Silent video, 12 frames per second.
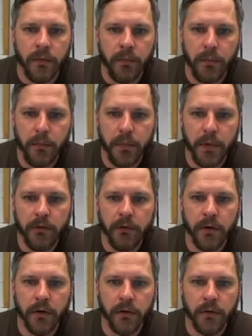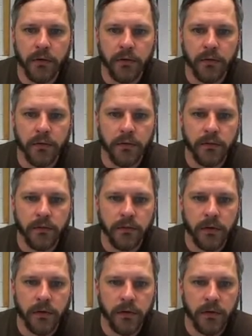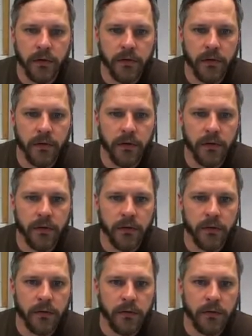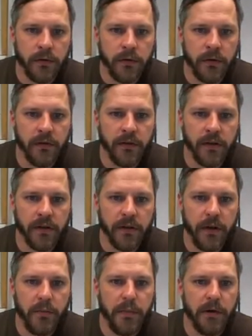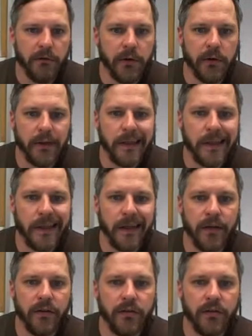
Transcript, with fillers: mirror. let so select a mirror line.